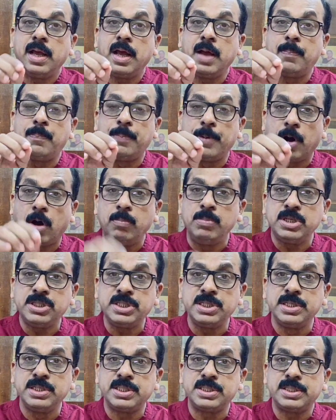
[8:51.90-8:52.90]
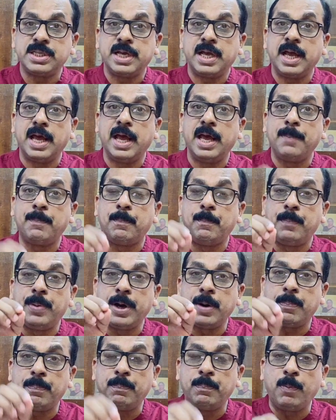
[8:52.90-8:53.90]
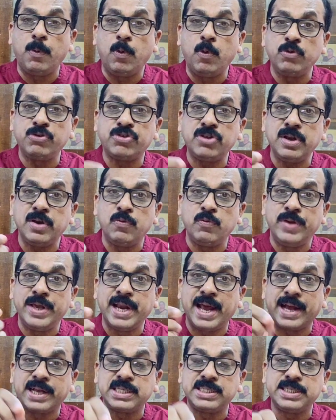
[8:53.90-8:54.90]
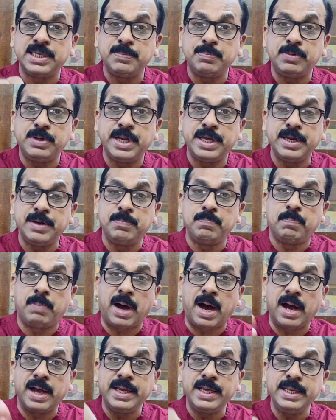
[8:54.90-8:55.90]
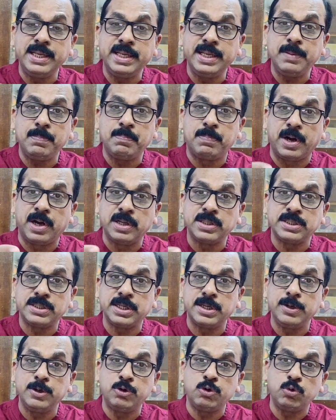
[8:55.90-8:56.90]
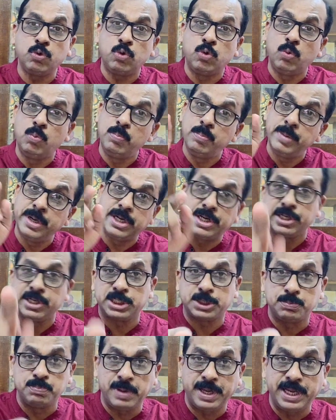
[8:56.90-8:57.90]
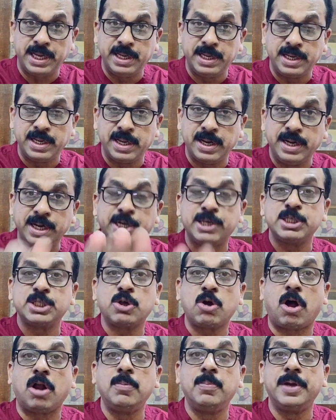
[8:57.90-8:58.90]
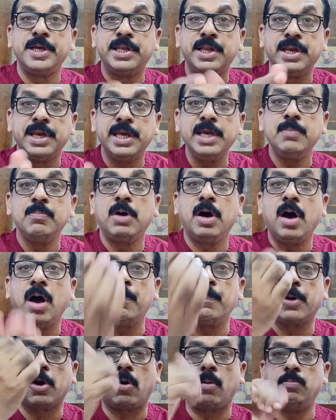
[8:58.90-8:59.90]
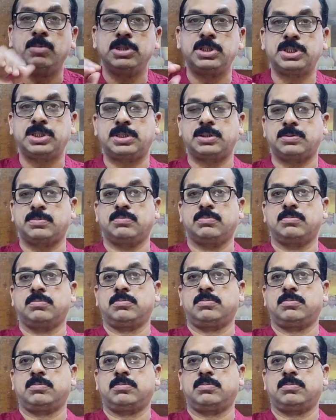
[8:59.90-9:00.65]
A promise is a proposal when accepted by the person to whom it is made. It is called by the name a promise.